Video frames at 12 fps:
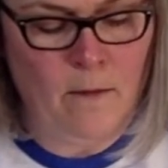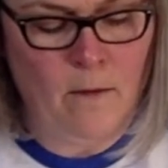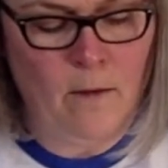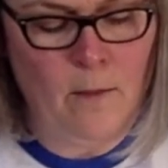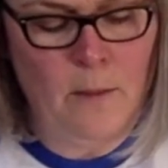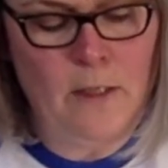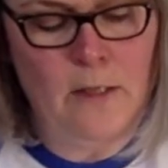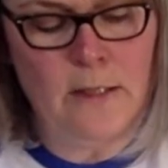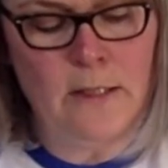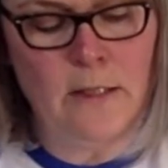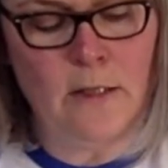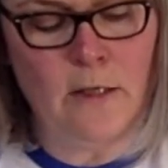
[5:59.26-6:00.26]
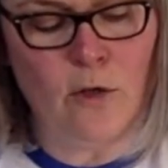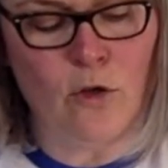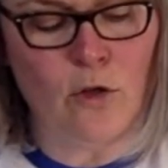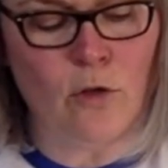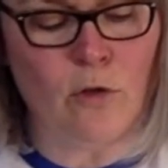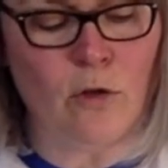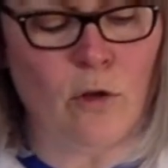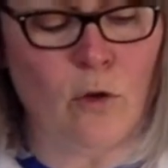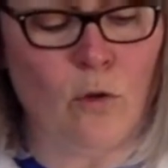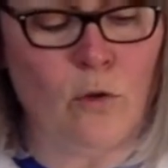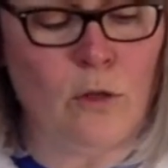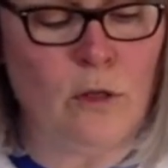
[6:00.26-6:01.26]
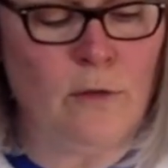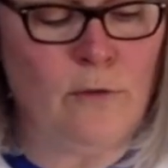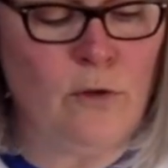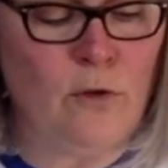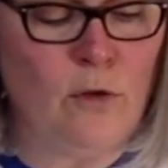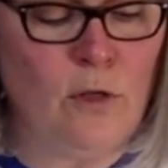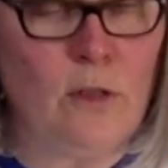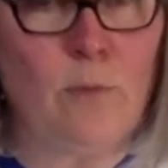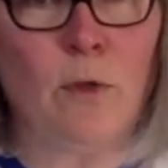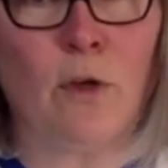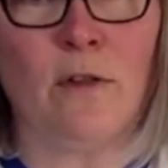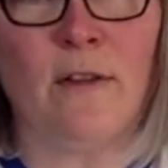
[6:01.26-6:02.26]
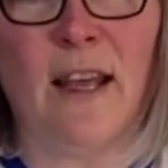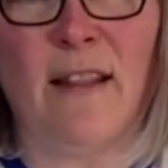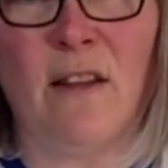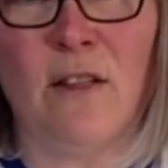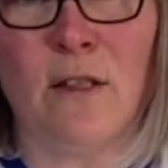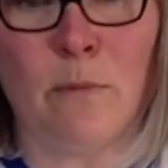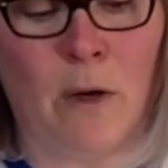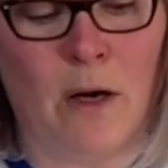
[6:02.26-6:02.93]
I mean, ideally your children are old enough to do this because then this is part